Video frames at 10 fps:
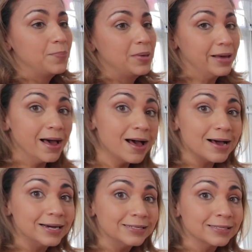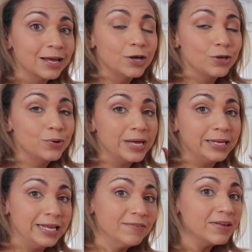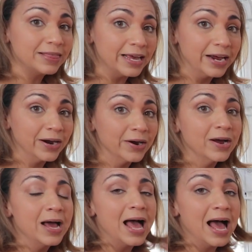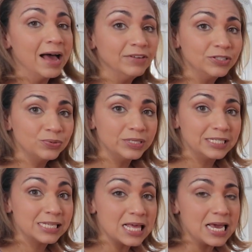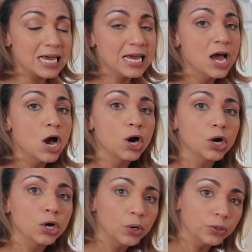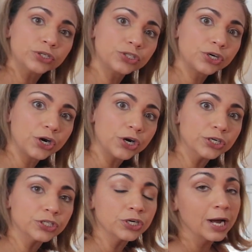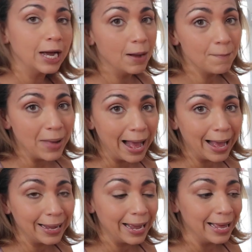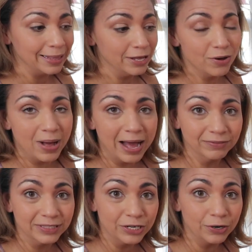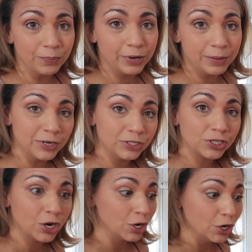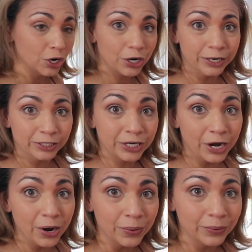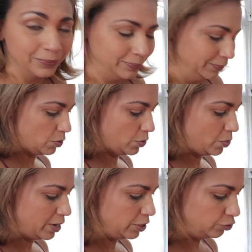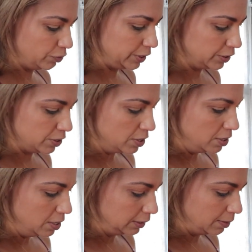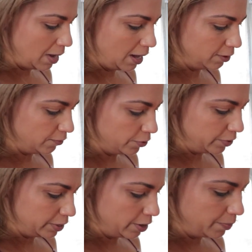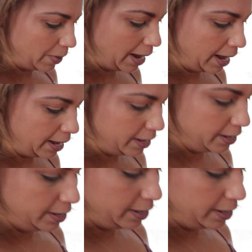because you can leave it there, have it do its thing, go to church, come back, and then you'll have dinner pretty much good to go. So we are going to drizzle some olive oil in our pot,